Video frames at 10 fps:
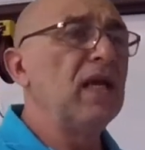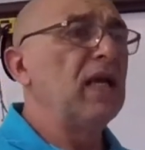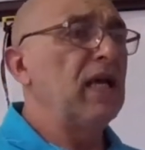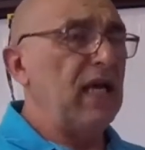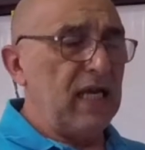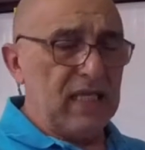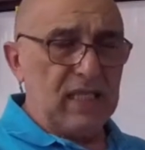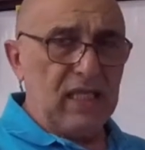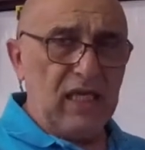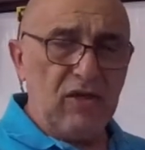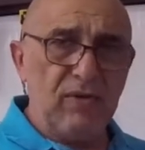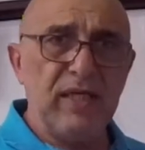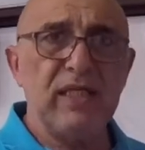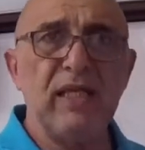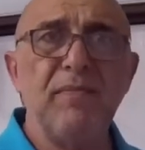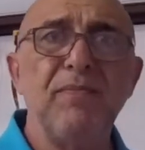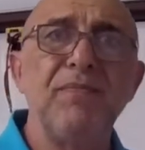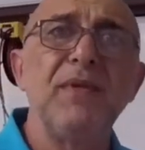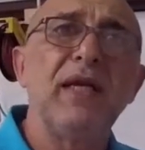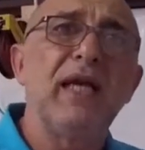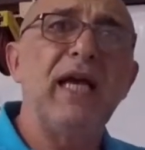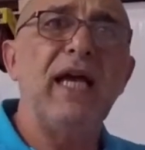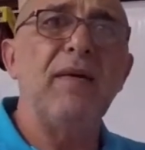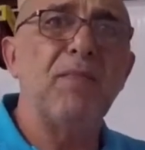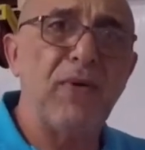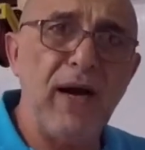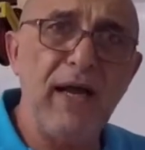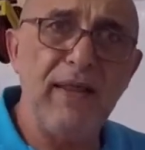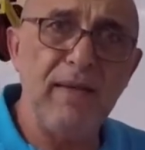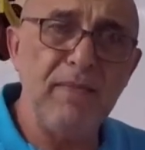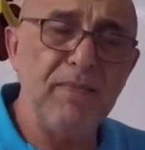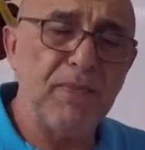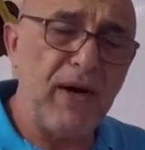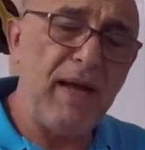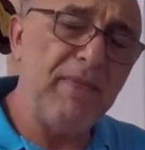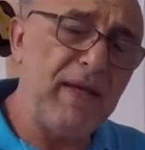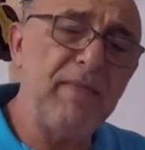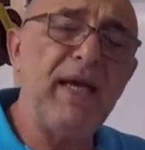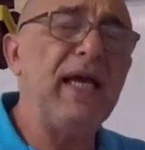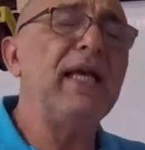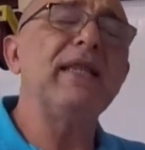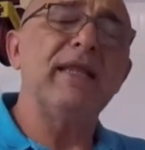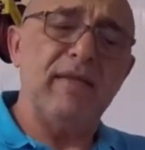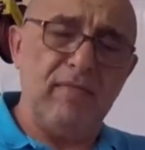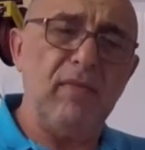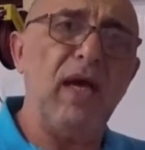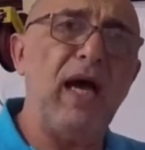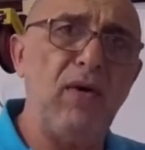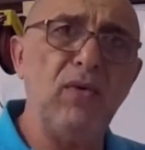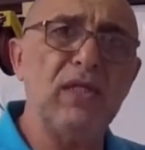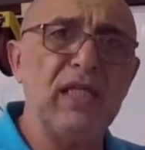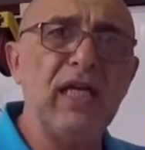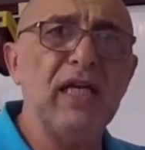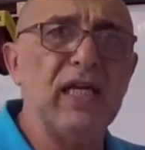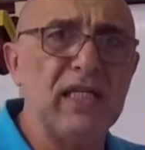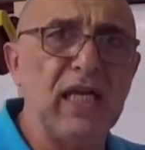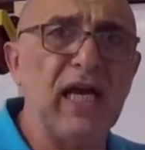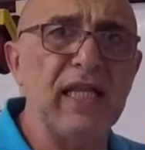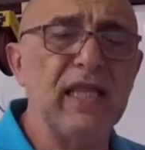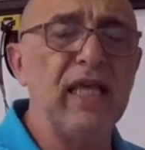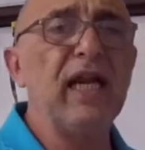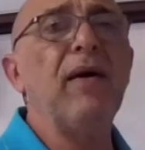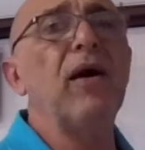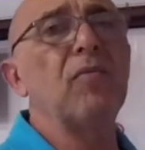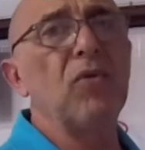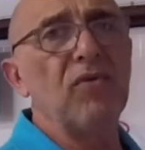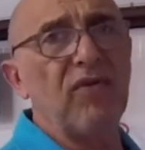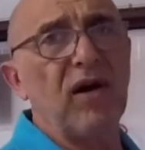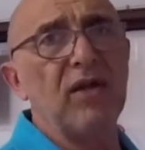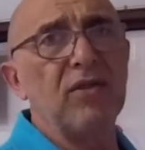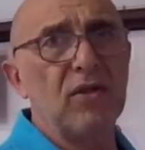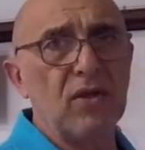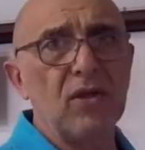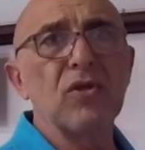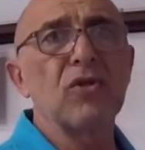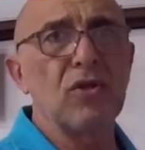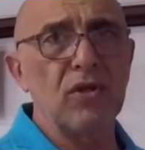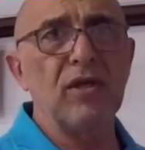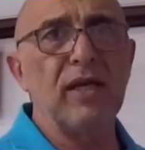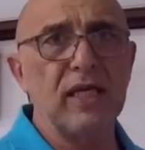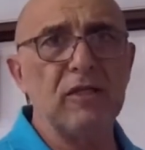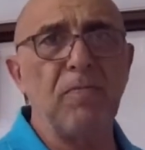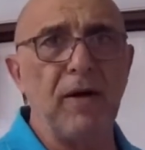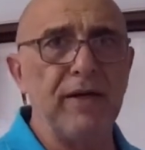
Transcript: and decrease them and prime them, and I will set it aside. Then I'll move on to the next part.